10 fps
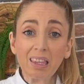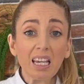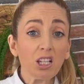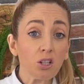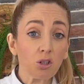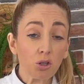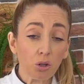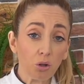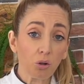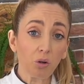these
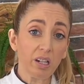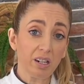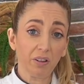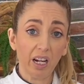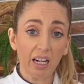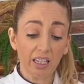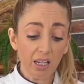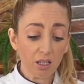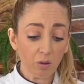two different colors,